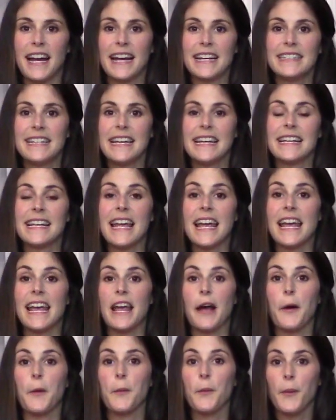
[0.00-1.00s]
I take
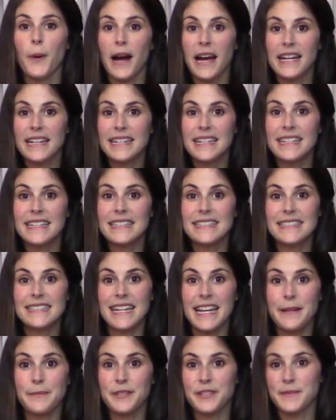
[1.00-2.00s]
a 1
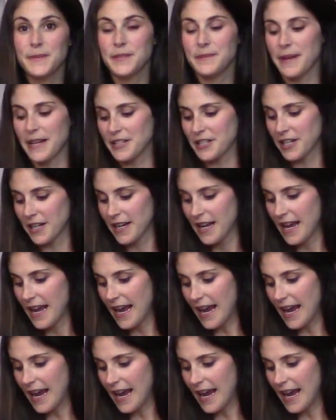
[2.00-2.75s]
tablespoon measure